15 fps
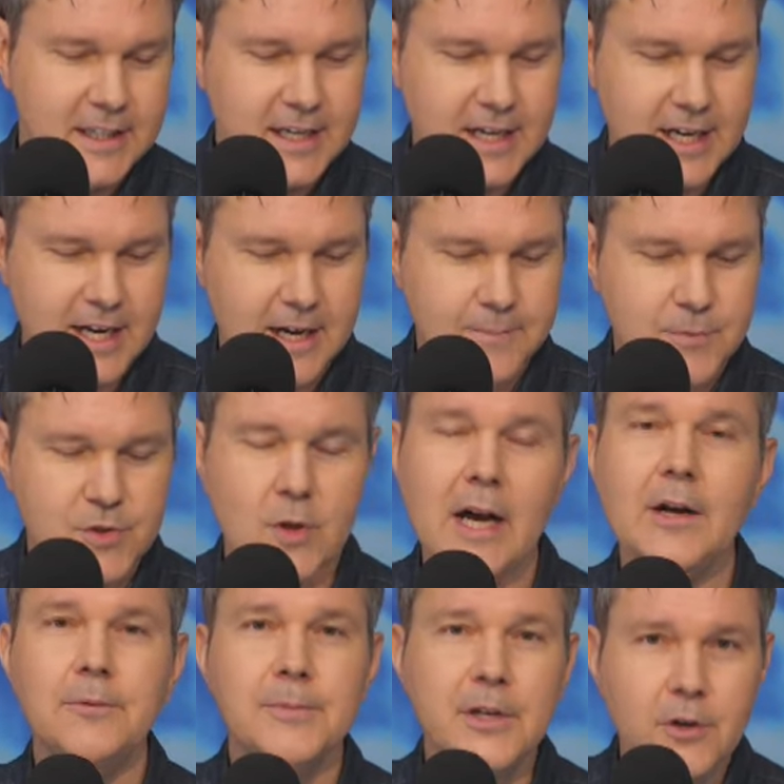So
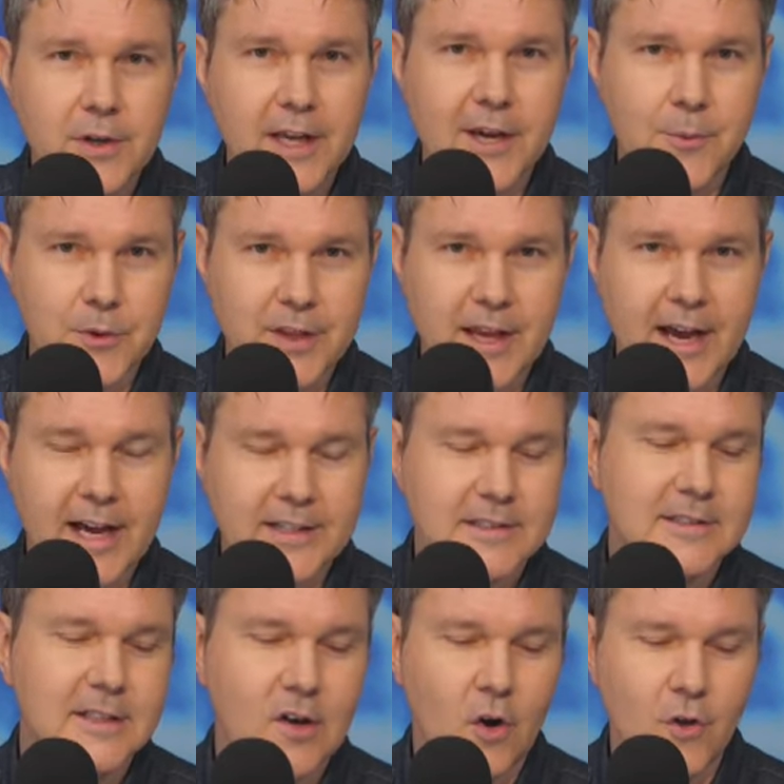I would be okay with that,
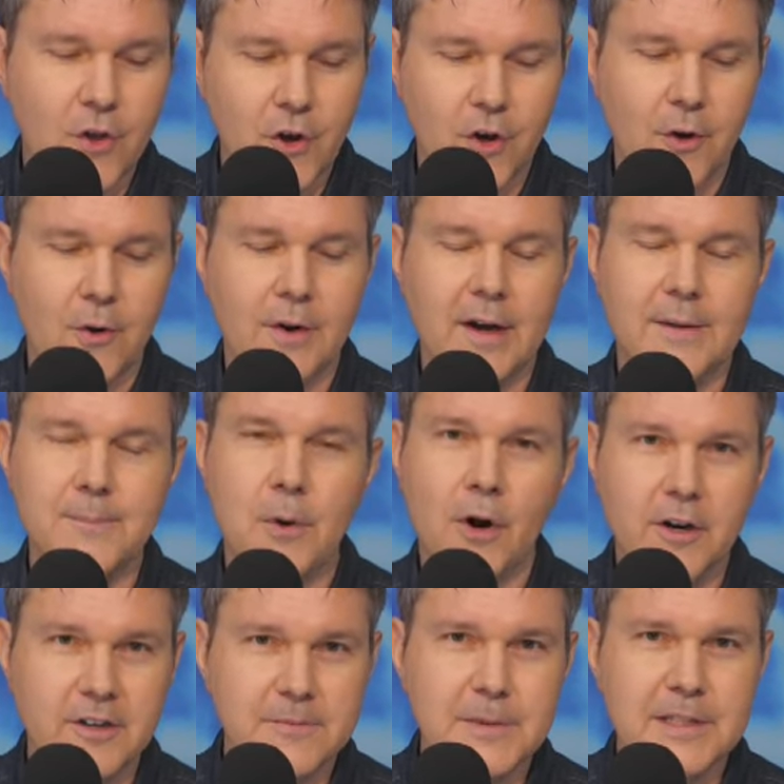although
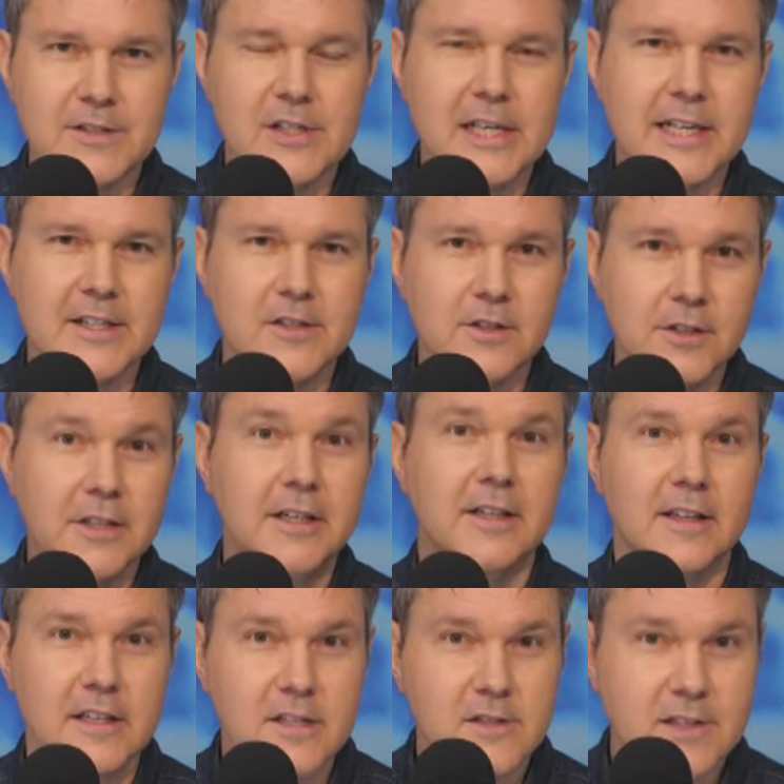part of me says, look,
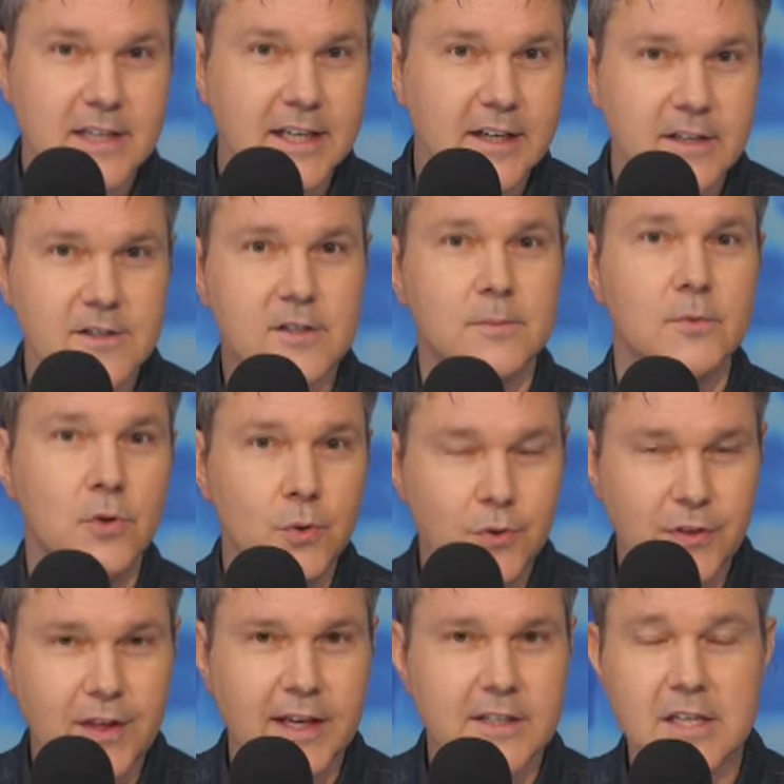let's get into some new
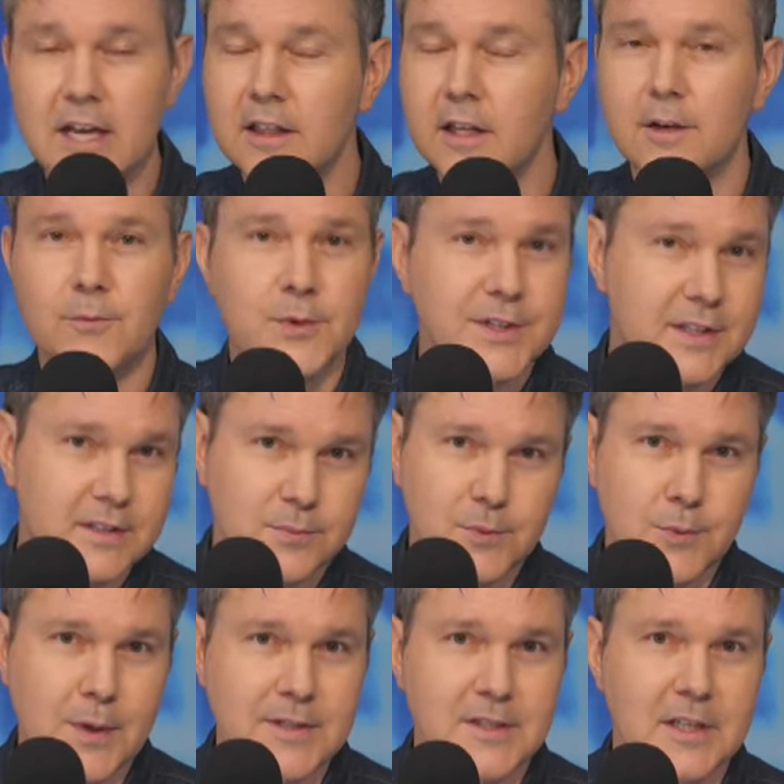things. I love what they did
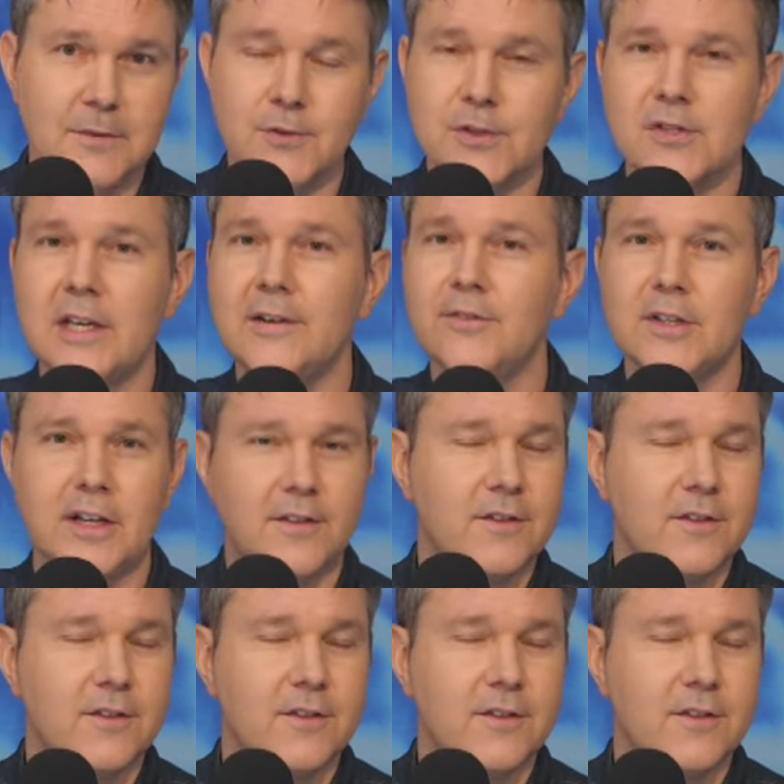with Resident Evil 7.